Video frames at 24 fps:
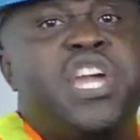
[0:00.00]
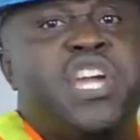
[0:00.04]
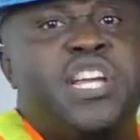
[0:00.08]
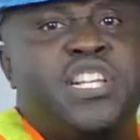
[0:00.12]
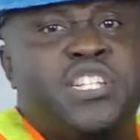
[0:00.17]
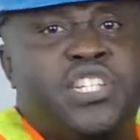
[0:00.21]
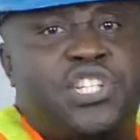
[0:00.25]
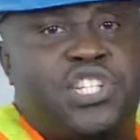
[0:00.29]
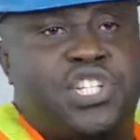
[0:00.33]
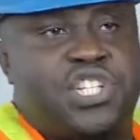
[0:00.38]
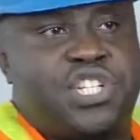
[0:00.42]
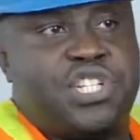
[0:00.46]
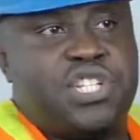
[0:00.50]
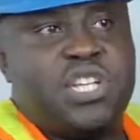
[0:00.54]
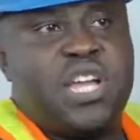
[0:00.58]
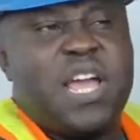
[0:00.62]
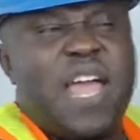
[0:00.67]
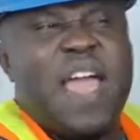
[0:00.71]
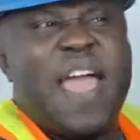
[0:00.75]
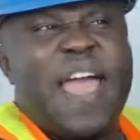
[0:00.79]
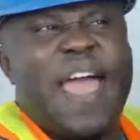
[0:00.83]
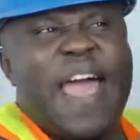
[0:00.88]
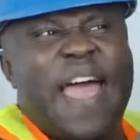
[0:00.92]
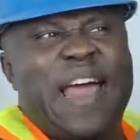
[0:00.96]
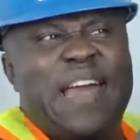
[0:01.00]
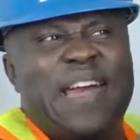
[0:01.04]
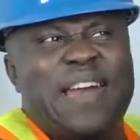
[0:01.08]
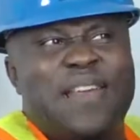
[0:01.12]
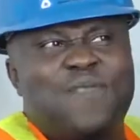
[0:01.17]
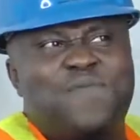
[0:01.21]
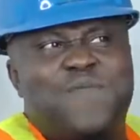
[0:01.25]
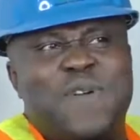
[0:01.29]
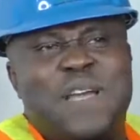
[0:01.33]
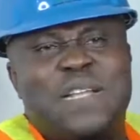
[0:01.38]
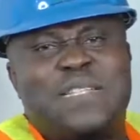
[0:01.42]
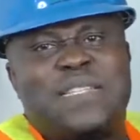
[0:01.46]
inch
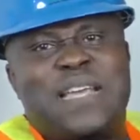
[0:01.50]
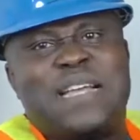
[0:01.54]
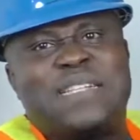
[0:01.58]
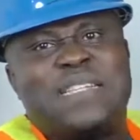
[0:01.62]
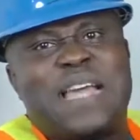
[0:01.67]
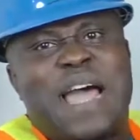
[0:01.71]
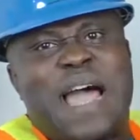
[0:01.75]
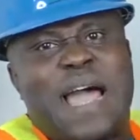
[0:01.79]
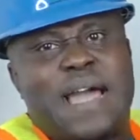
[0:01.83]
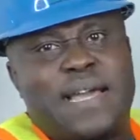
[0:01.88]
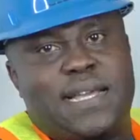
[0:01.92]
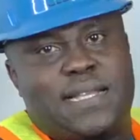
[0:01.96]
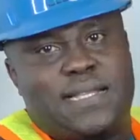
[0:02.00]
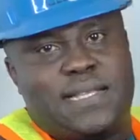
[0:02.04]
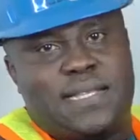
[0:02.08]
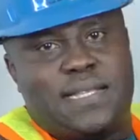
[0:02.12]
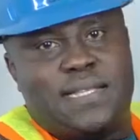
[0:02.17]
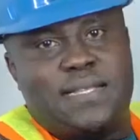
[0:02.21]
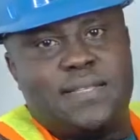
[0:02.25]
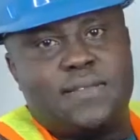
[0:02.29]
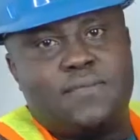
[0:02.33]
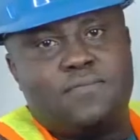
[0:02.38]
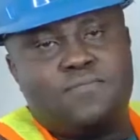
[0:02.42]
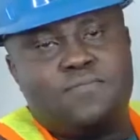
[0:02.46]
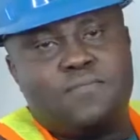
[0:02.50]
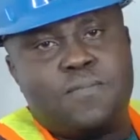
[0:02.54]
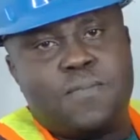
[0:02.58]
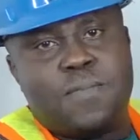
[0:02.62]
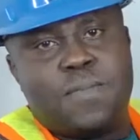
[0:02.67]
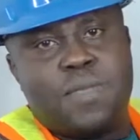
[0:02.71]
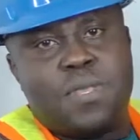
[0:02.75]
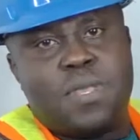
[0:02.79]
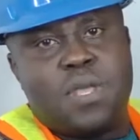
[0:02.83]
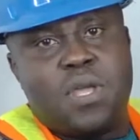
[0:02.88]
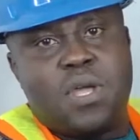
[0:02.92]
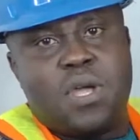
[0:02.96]
elevated height
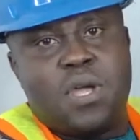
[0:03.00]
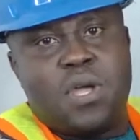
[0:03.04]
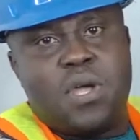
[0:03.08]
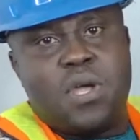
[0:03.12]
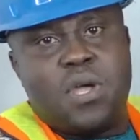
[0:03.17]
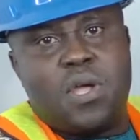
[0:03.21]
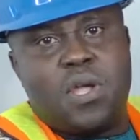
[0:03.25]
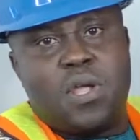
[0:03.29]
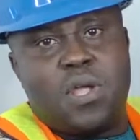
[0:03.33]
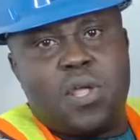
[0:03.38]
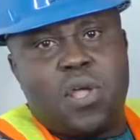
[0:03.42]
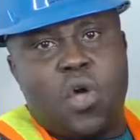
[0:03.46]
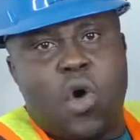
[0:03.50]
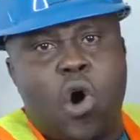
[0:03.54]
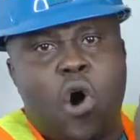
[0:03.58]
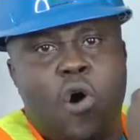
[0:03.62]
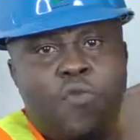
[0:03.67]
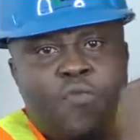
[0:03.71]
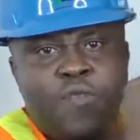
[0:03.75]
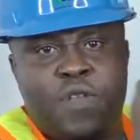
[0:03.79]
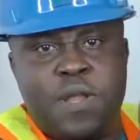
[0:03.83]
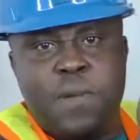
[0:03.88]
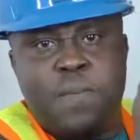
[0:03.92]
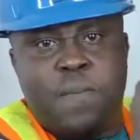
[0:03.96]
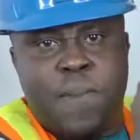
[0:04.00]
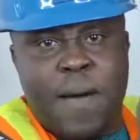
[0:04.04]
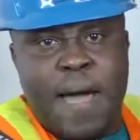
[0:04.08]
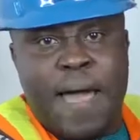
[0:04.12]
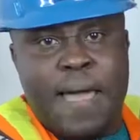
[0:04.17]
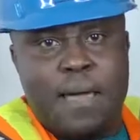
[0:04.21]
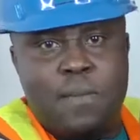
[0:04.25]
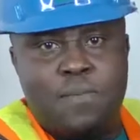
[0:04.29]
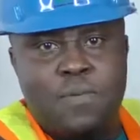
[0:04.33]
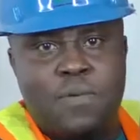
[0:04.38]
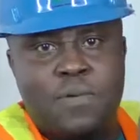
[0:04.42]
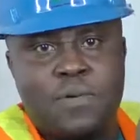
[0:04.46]
of the
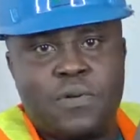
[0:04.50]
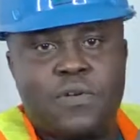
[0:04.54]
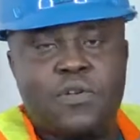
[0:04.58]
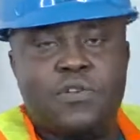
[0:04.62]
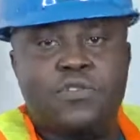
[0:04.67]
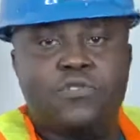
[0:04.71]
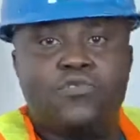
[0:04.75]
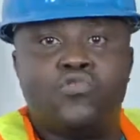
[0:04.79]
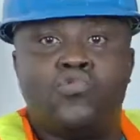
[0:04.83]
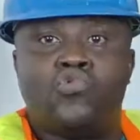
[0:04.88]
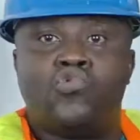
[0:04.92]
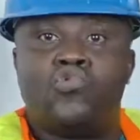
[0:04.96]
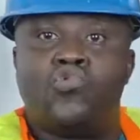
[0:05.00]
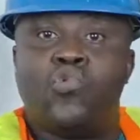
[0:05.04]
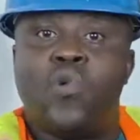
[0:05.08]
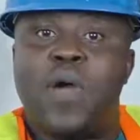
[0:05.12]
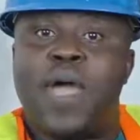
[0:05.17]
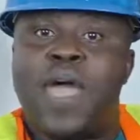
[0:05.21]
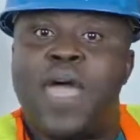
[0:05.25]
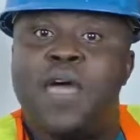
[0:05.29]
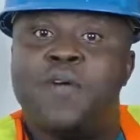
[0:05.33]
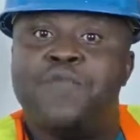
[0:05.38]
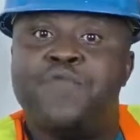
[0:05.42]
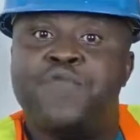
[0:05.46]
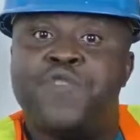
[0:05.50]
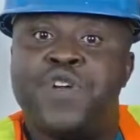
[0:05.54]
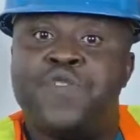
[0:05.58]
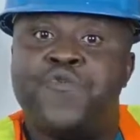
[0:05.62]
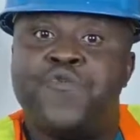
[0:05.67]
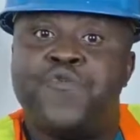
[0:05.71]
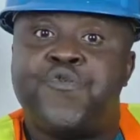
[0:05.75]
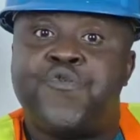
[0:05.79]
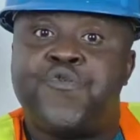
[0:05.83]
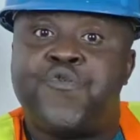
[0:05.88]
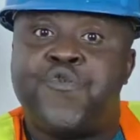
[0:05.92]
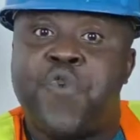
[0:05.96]
pipe to every
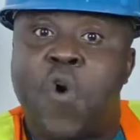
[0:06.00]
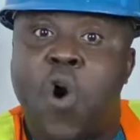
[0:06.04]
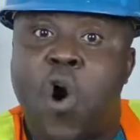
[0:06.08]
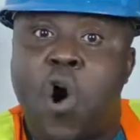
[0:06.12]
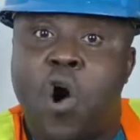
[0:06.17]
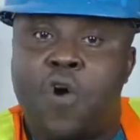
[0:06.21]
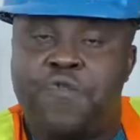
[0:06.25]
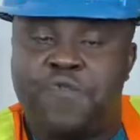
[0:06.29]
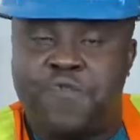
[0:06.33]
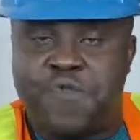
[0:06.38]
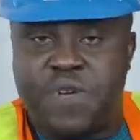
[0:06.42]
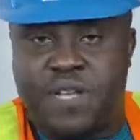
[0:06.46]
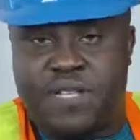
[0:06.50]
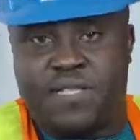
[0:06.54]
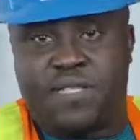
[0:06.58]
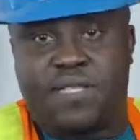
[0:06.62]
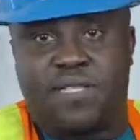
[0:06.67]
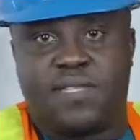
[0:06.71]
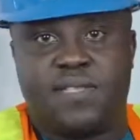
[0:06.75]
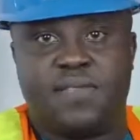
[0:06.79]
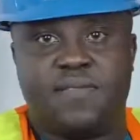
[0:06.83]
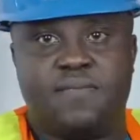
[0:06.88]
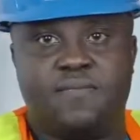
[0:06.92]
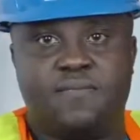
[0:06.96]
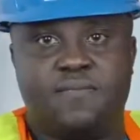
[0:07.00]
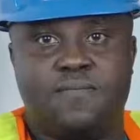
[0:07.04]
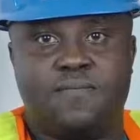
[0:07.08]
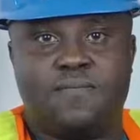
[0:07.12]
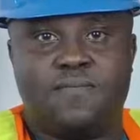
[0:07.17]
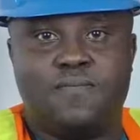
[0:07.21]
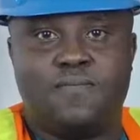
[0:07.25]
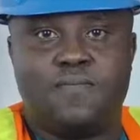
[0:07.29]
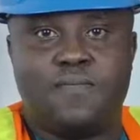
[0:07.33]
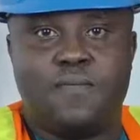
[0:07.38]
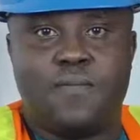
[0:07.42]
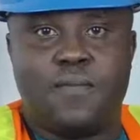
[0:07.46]
four feet
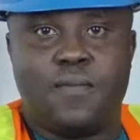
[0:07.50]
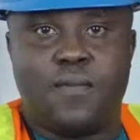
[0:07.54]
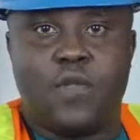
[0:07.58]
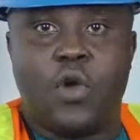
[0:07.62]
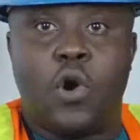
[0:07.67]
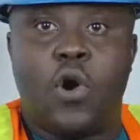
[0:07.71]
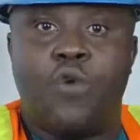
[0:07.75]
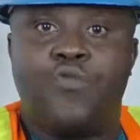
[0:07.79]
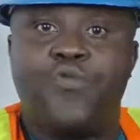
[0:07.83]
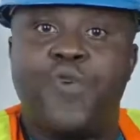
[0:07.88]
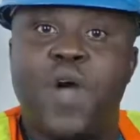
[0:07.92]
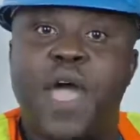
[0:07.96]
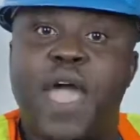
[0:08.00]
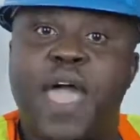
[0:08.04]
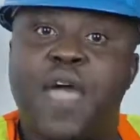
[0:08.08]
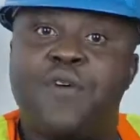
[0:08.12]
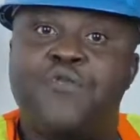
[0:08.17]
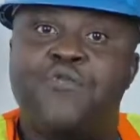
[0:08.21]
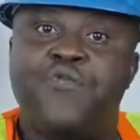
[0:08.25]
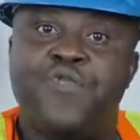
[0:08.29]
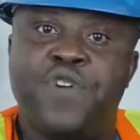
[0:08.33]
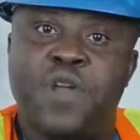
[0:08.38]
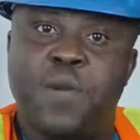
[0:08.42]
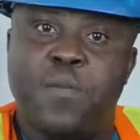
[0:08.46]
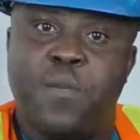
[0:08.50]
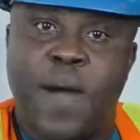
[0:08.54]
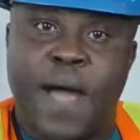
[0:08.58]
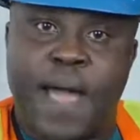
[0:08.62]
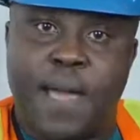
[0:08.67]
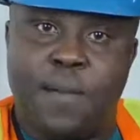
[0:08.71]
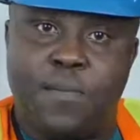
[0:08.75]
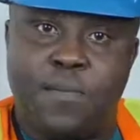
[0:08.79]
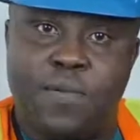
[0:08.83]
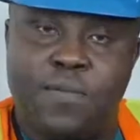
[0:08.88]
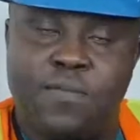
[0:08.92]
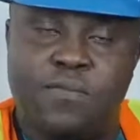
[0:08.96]
of every
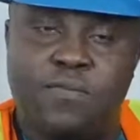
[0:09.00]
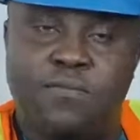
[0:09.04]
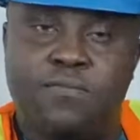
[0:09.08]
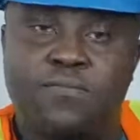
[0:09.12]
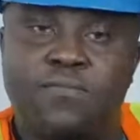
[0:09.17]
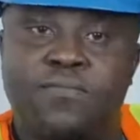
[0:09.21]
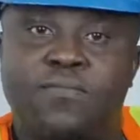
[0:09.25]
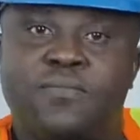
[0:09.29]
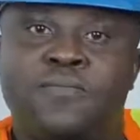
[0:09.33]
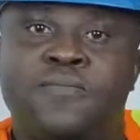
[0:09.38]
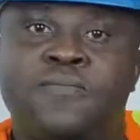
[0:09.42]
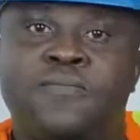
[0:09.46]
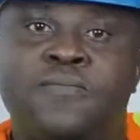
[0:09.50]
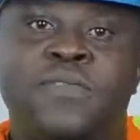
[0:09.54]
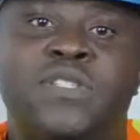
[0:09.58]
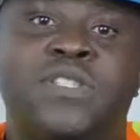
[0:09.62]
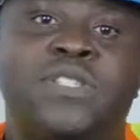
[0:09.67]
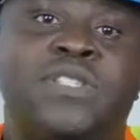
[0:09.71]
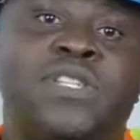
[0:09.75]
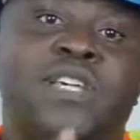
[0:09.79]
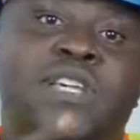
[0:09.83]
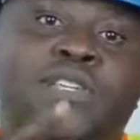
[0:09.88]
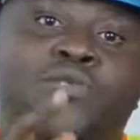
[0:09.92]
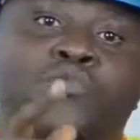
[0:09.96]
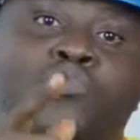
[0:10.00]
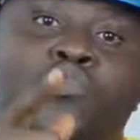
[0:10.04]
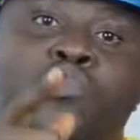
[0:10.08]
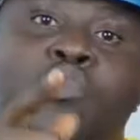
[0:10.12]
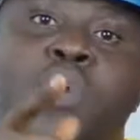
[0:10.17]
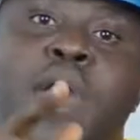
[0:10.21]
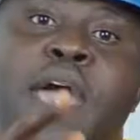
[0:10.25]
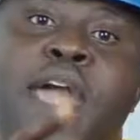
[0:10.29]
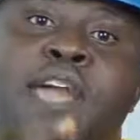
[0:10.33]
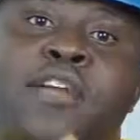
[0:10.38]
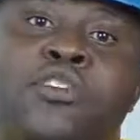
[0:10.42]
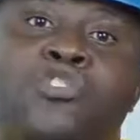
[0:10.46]
pipe. This
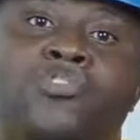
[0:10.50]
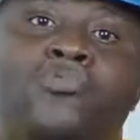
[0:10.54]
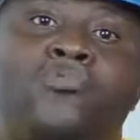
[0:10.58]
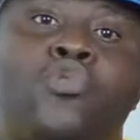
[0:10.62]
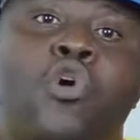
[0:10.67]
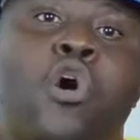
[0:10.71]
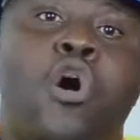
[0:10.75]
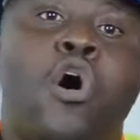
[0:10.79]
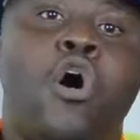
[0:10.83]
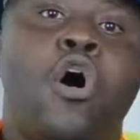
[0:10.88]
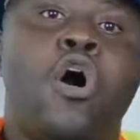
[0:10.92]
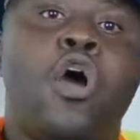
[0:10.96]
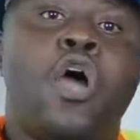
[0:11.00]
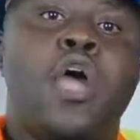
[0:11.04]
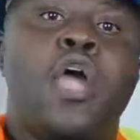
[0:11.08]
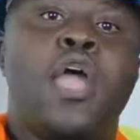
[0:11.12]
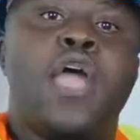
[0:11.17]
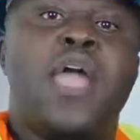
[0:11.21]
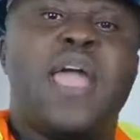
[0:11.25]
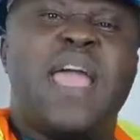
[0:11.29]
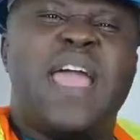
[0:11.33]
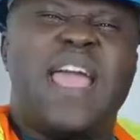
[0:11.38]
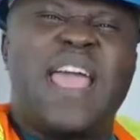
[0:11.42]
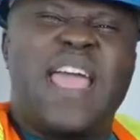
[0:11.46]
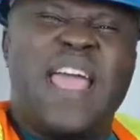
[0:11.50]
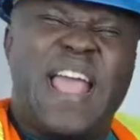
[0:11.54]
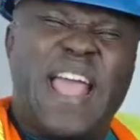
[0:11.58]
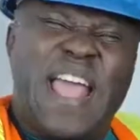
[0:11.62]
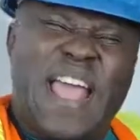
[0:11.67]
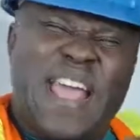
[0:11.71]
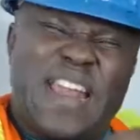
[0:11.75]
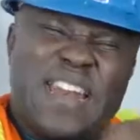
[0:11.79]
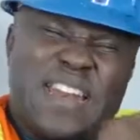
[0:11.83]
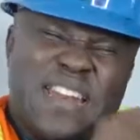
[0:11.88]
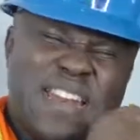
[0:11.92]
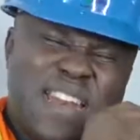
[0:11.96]
will ensure a